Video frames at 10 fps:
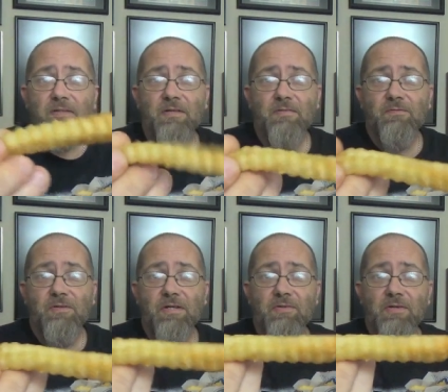of
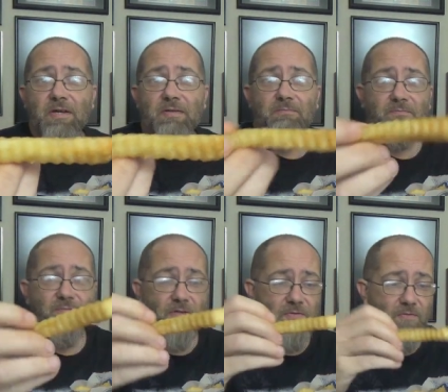crinkle cut
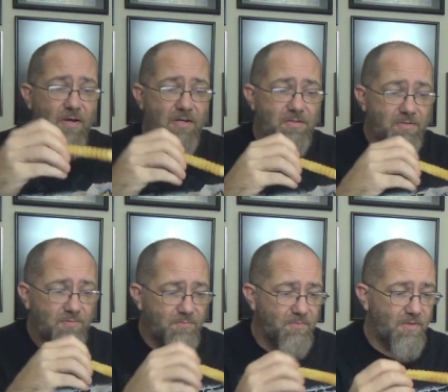french fries.
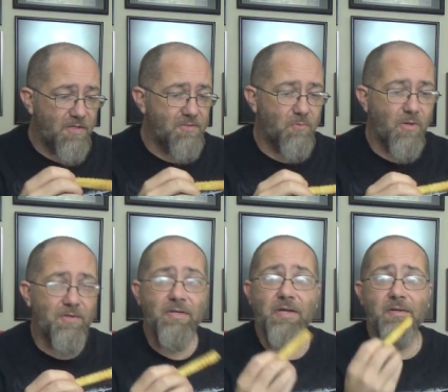Nice and
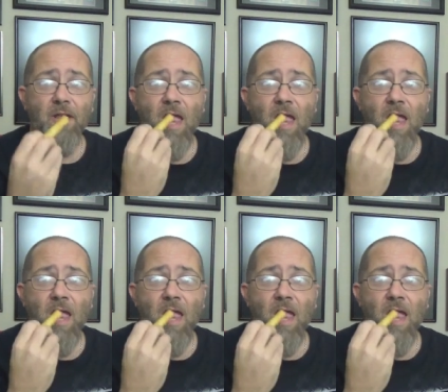well done.